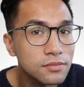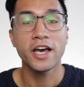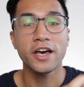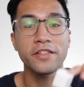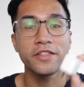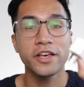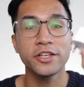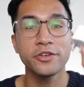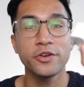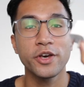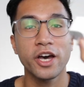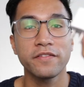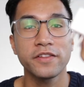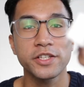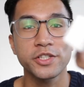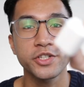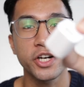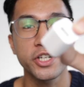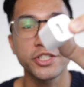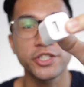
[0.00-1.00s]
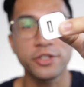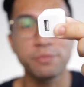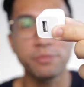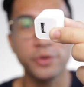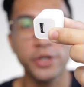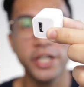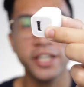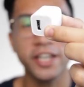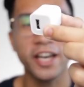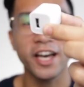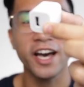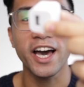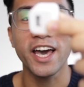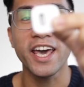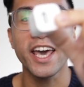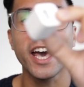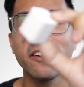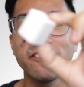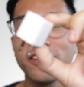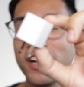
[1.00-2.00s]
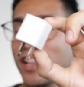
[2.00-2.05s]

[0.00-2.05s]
and then you have the charging brick. I have